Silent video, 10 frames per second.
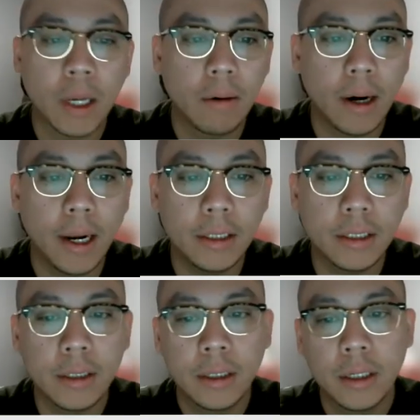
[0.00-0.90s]

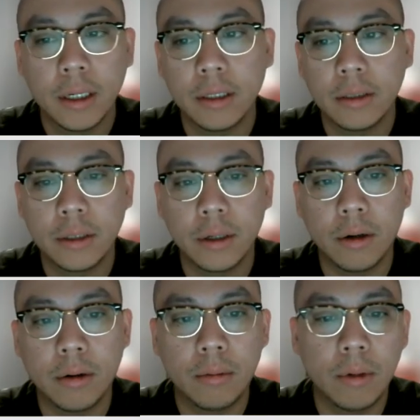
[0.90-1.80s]
right? And
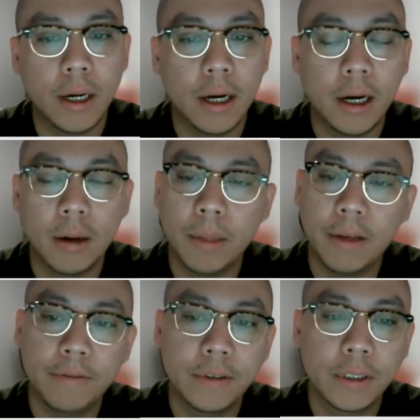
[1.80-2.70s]
so
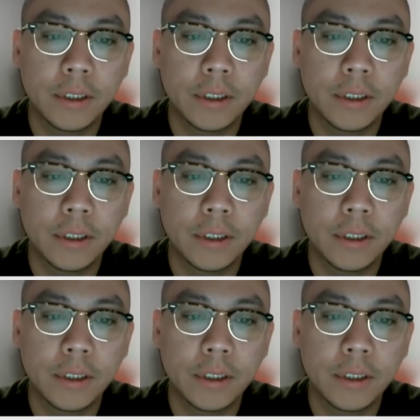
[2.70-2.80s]
if